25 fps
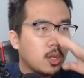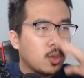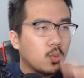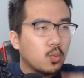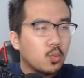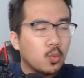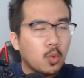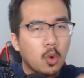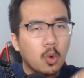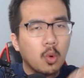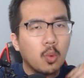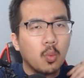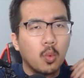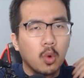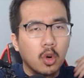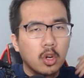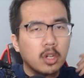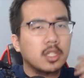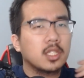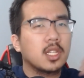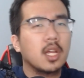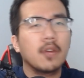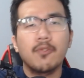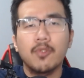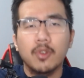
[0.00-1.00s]
will work
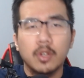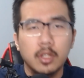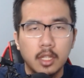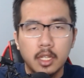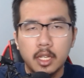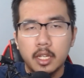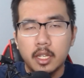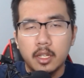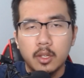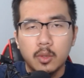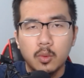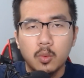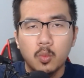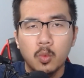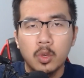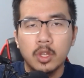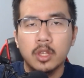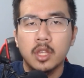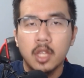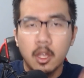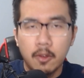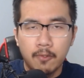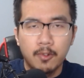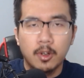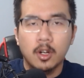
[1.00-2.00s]
differently with
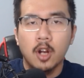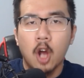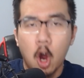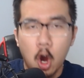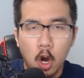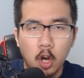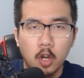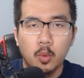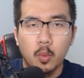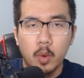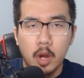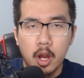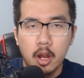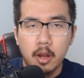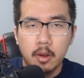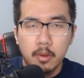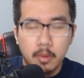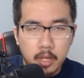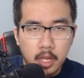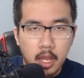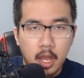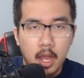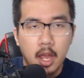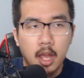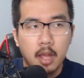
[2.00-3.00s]
different hardware.
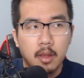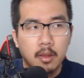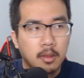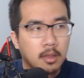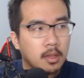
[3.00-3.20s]
Yeah.